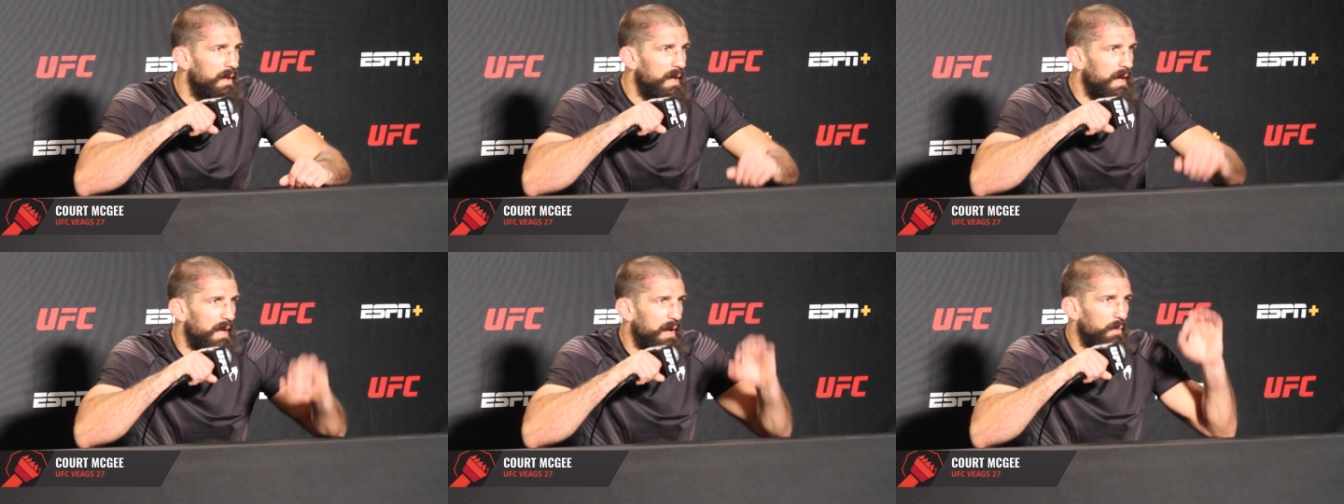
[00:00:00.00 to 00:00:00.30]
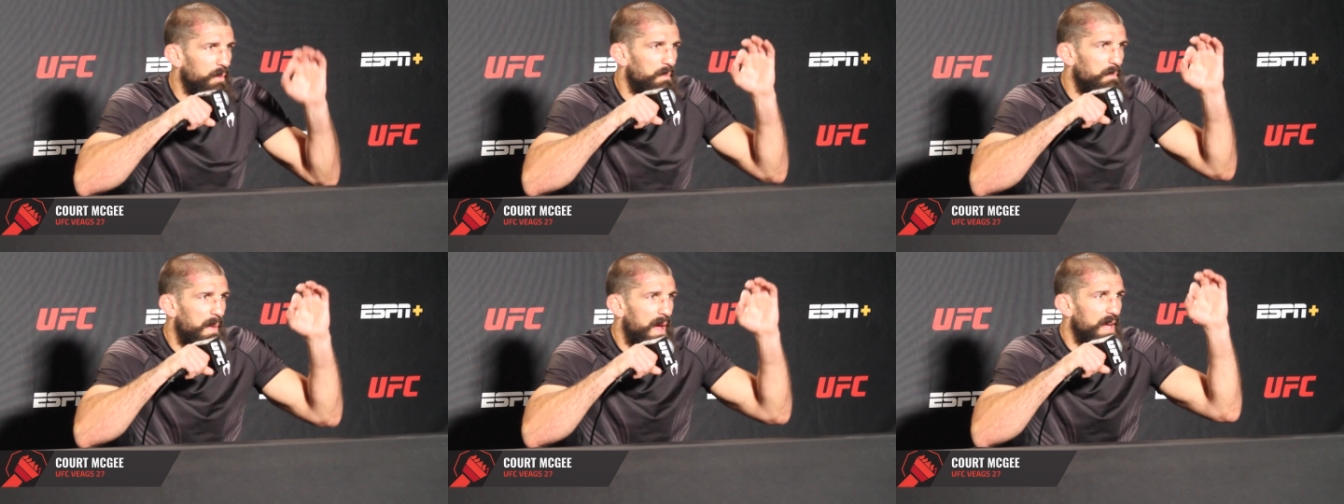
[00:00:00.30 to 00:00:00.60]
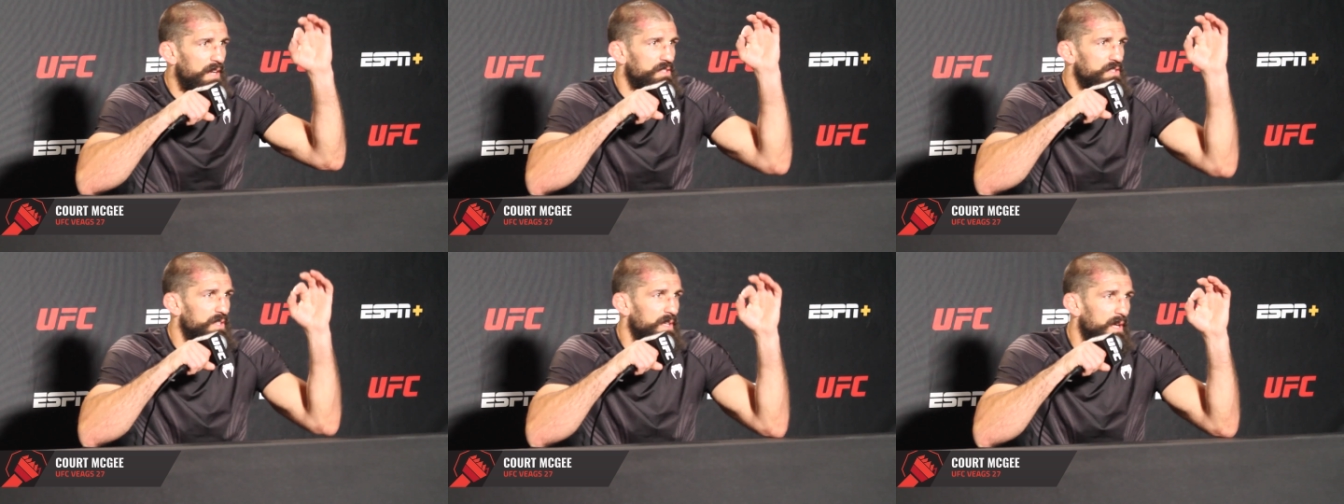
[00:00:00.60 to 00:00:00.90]
and I would
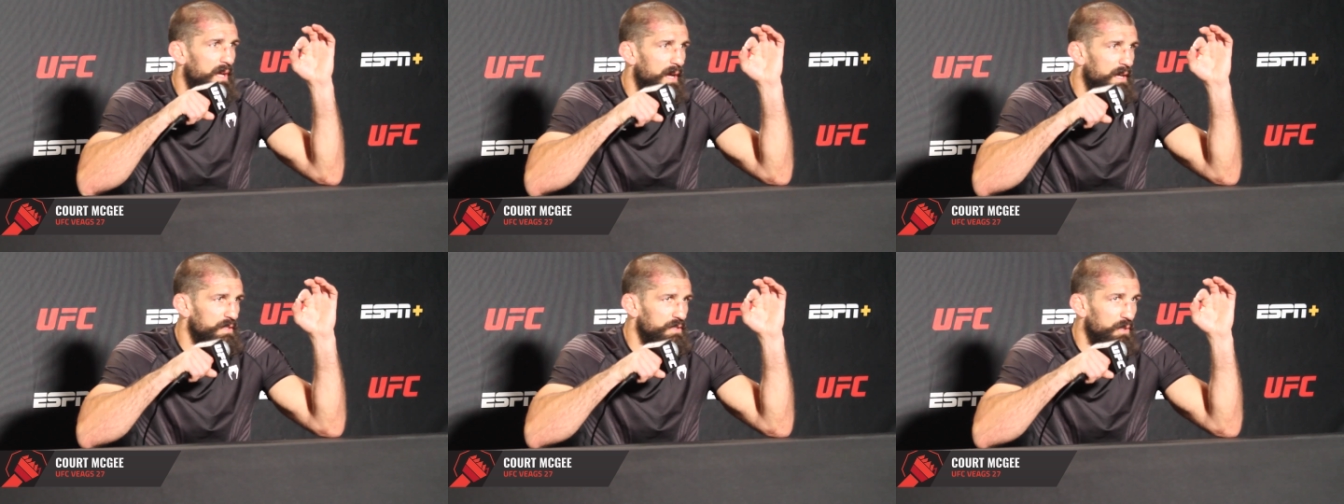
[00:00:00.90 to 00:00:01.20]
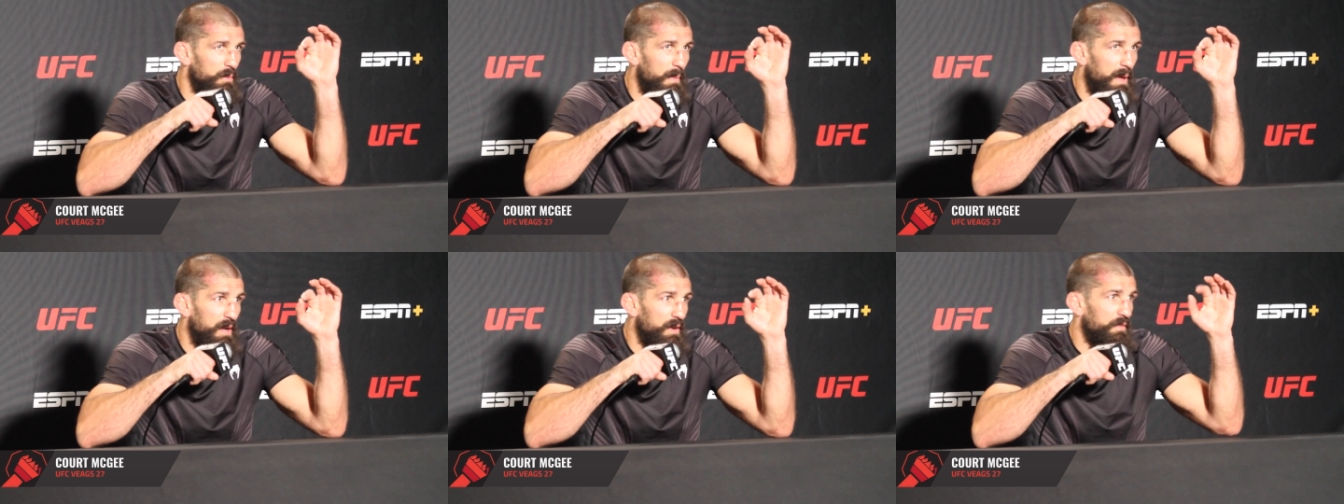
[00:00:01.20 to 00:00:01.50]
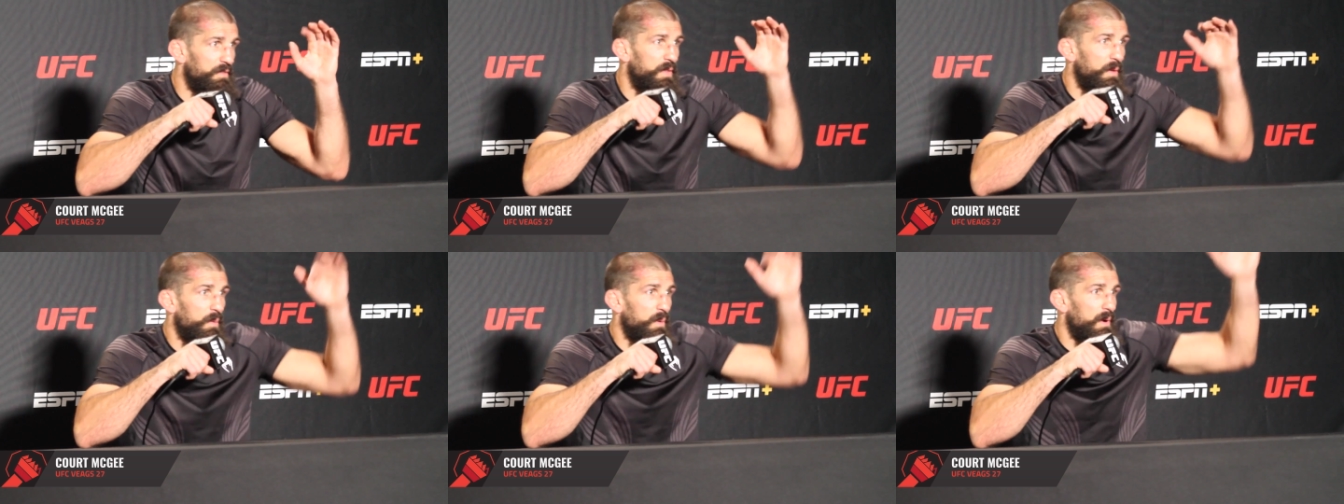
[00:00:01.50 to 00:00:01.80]
match the guys, no matter
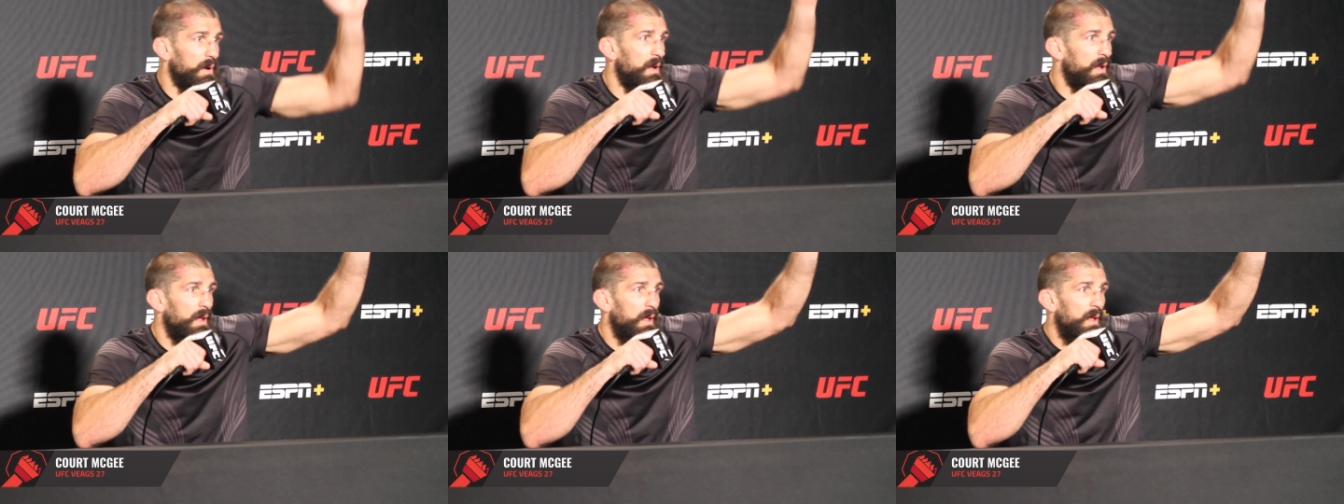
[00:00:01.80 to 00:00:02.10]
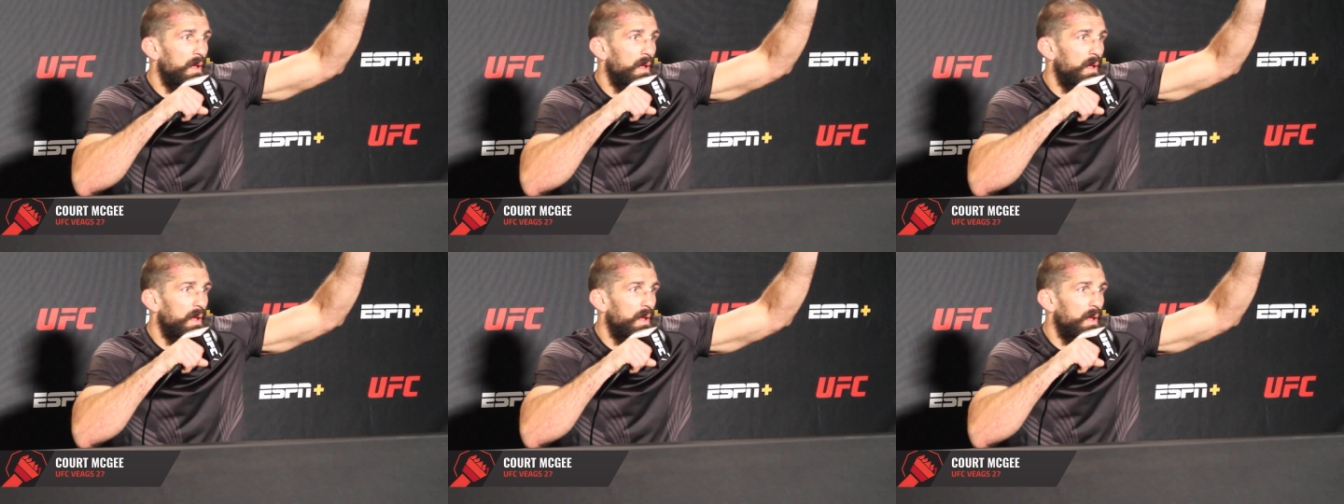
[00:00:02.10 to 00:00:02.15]
if they were